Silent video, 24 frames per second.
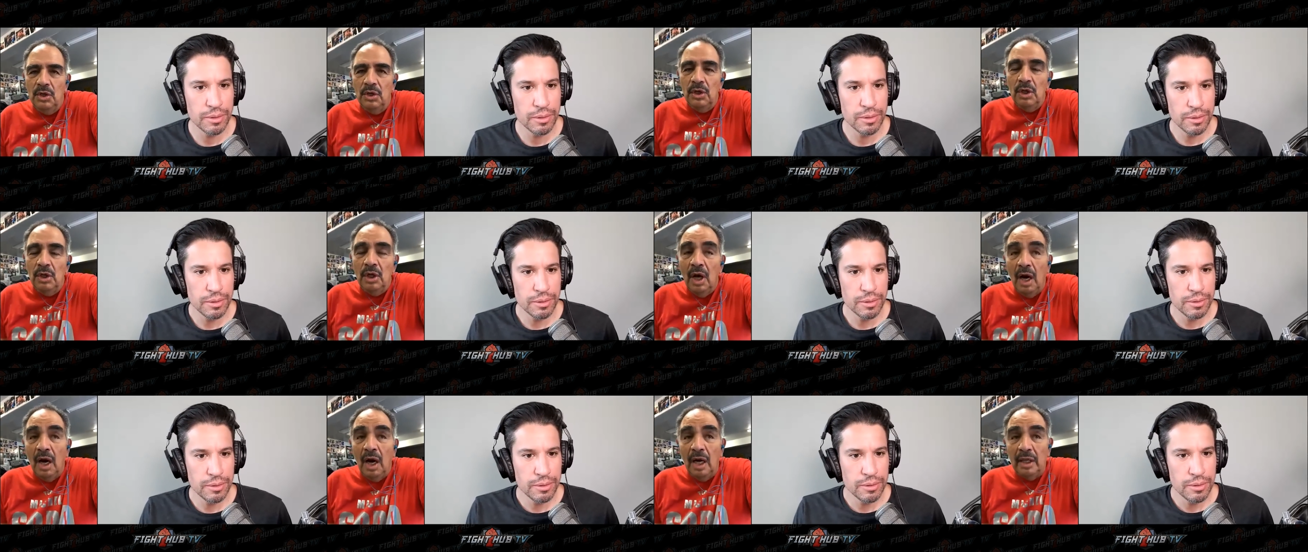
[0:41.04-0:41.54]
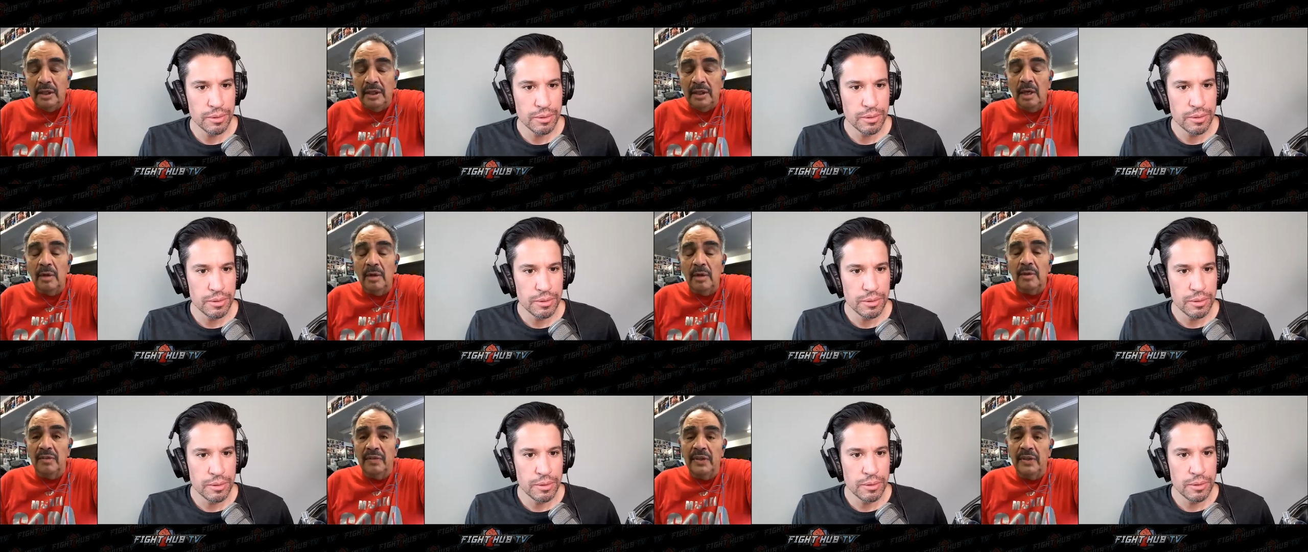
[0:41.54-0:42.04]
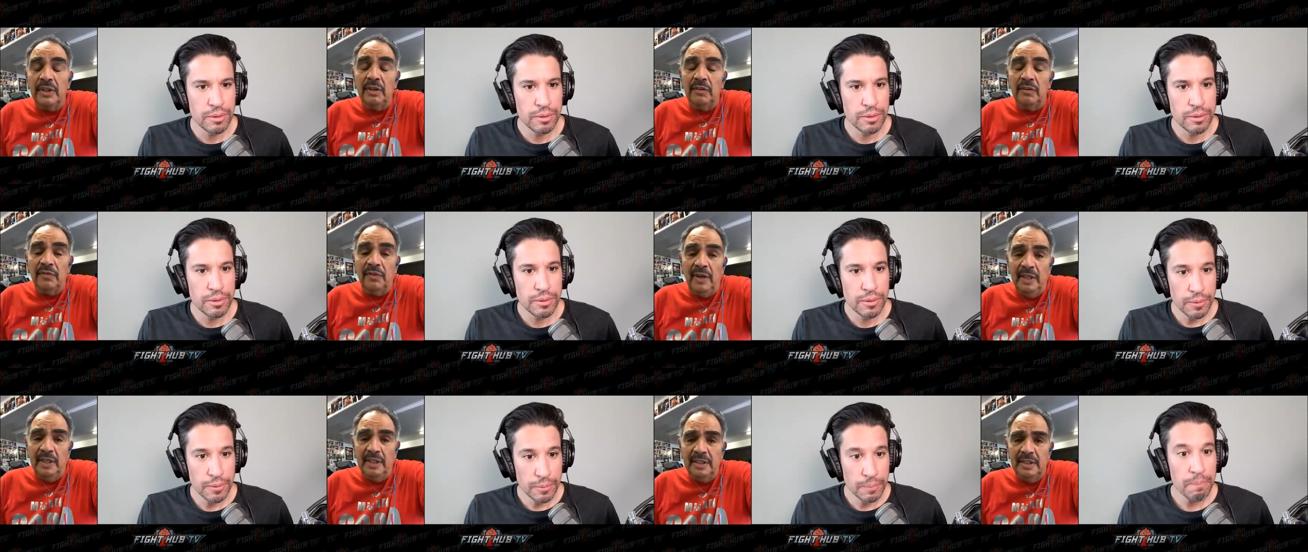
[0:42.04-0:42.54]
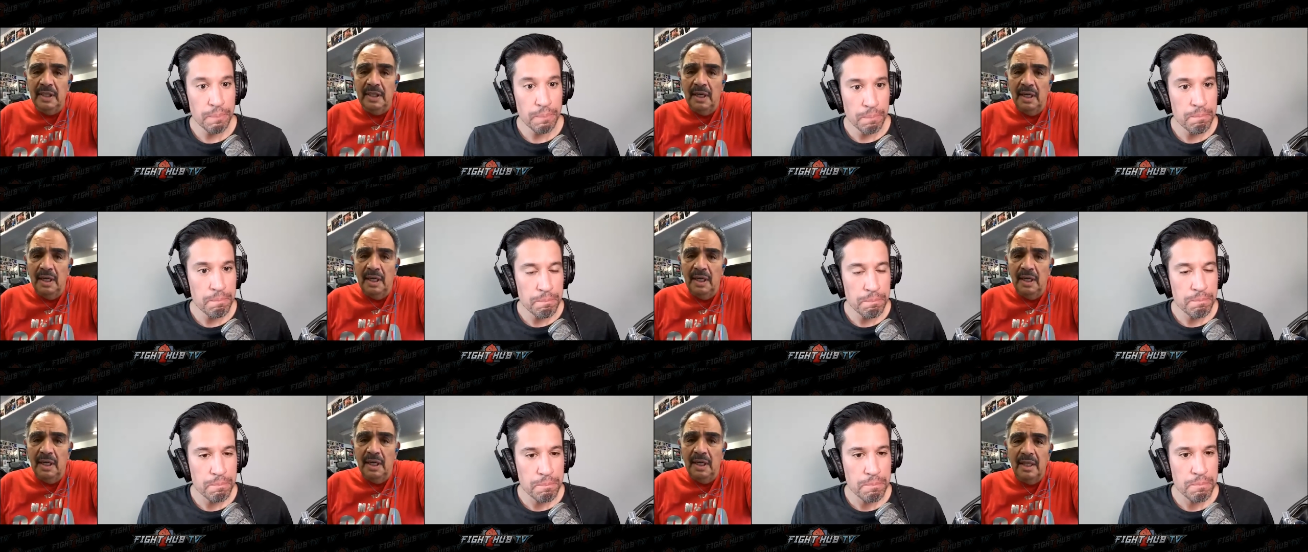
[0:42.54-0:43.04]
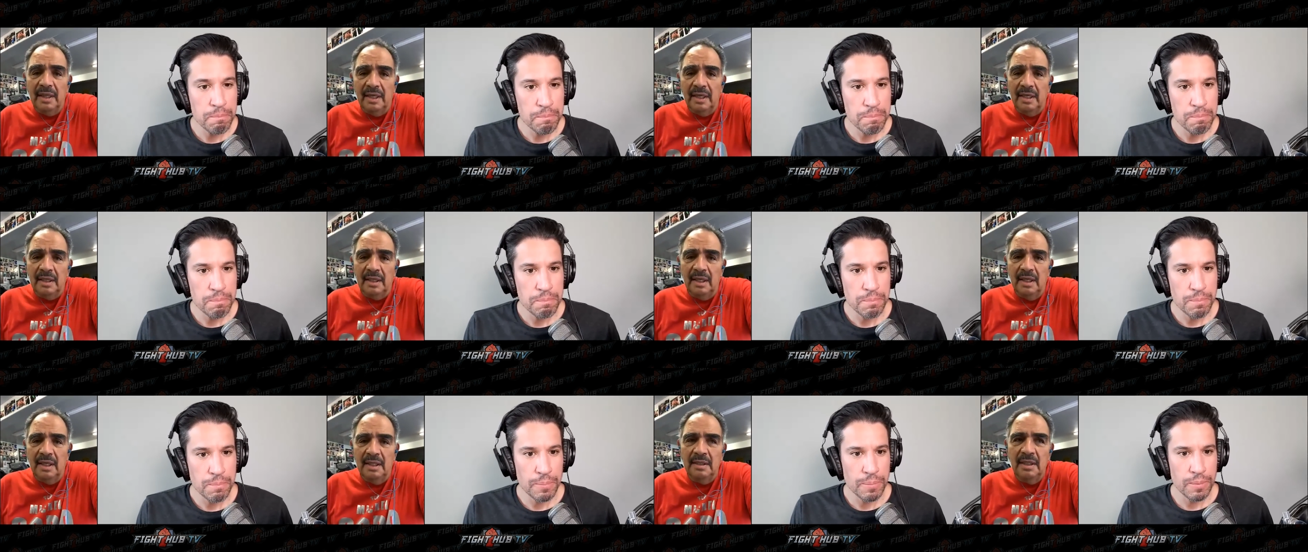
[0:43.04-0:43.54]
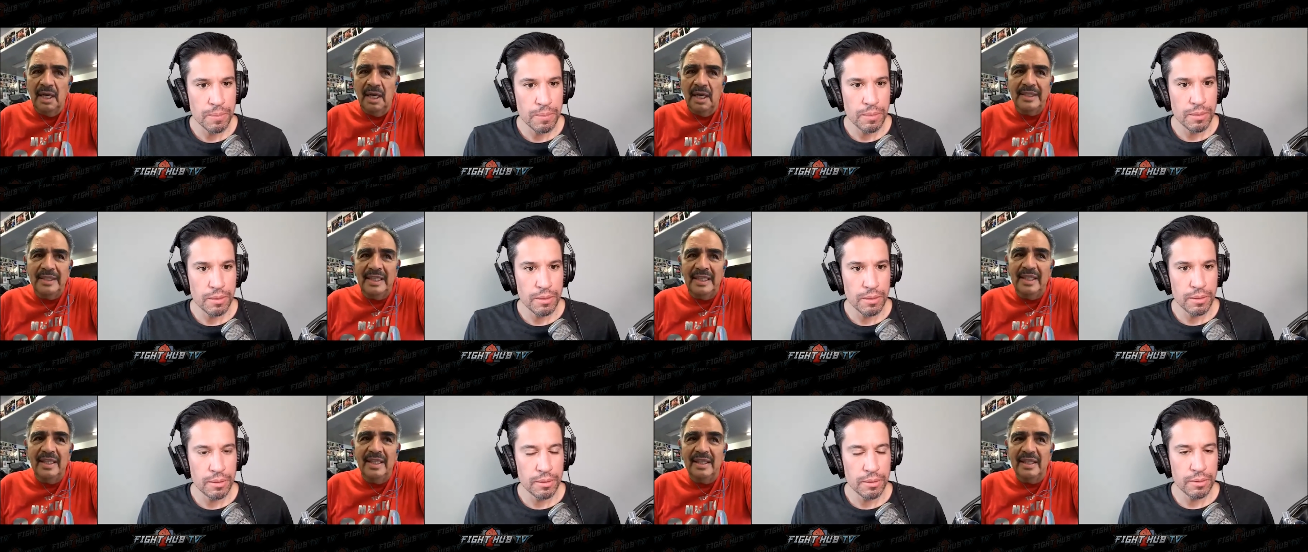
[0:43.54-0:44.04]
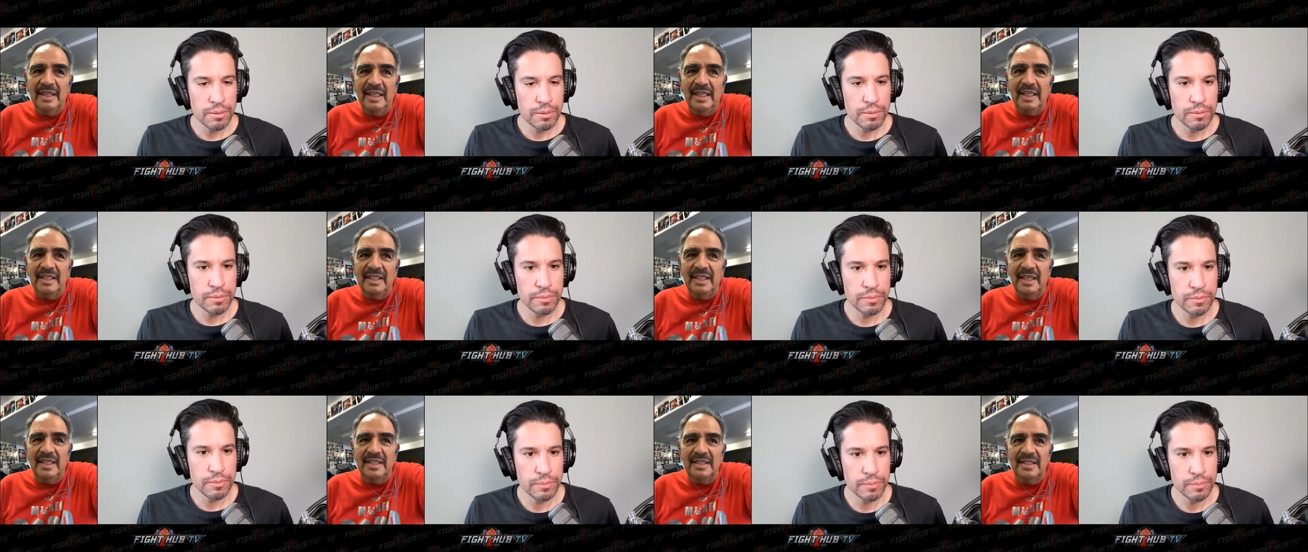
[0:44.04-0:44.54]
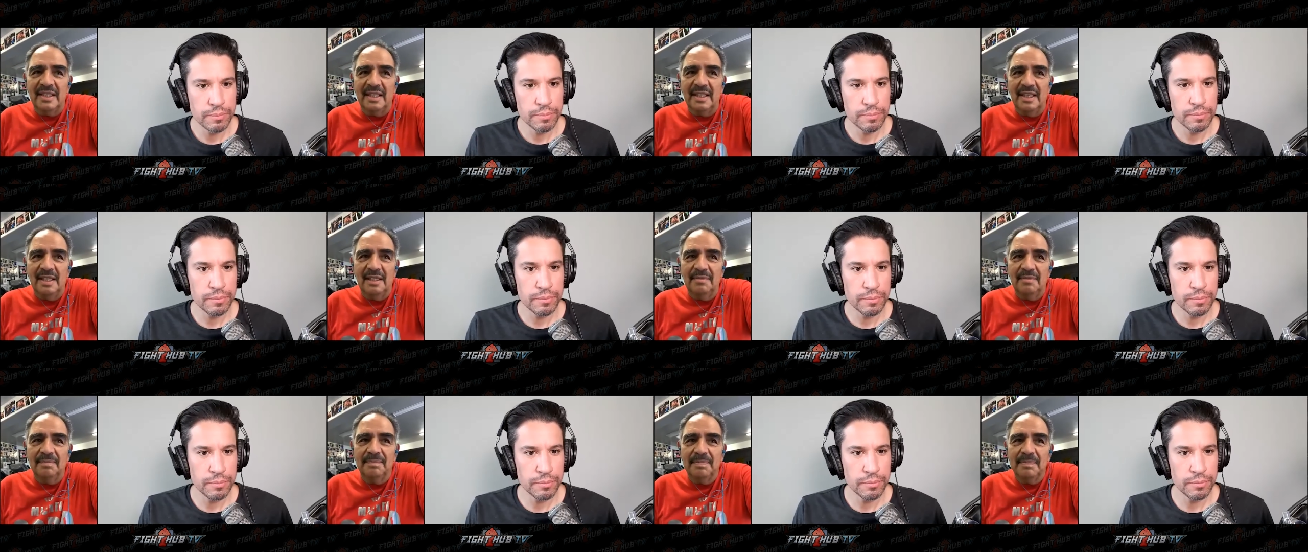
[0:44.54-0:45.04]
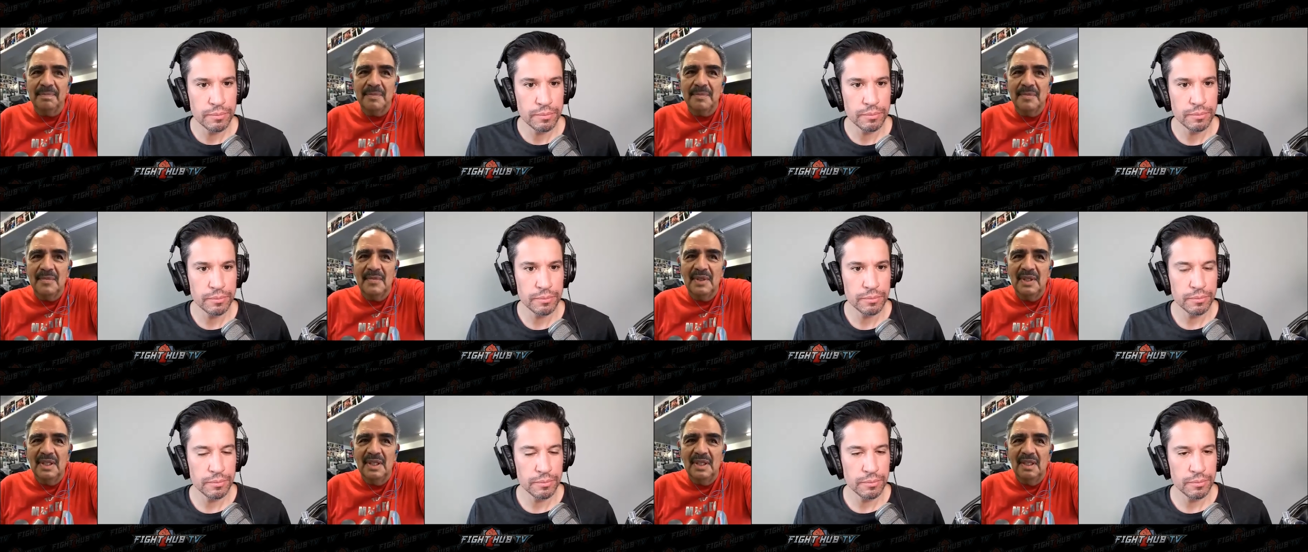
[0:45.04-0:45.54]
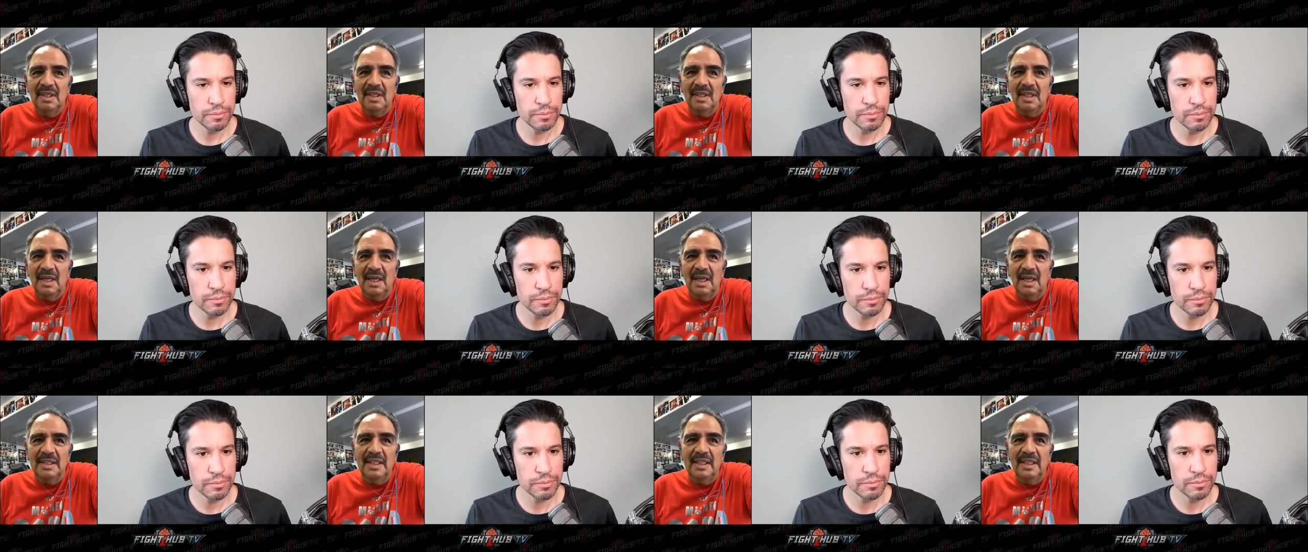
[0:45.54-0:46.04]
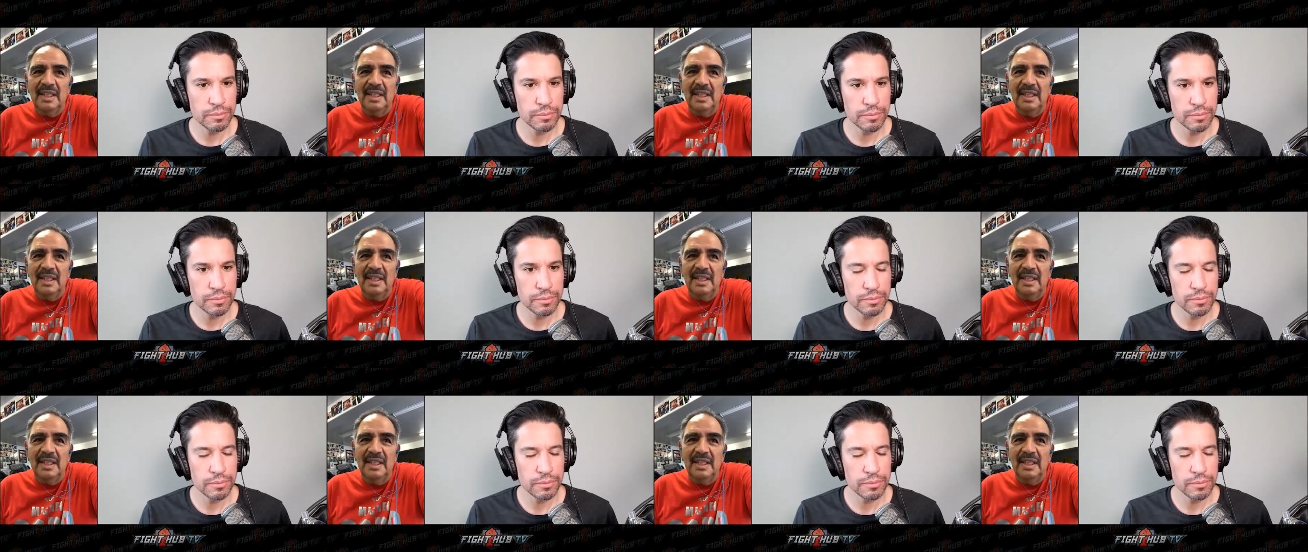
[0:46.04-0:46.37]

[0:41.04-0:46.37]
Speaker 1: I thought it was a very good fight. I, I didn't think that I didn't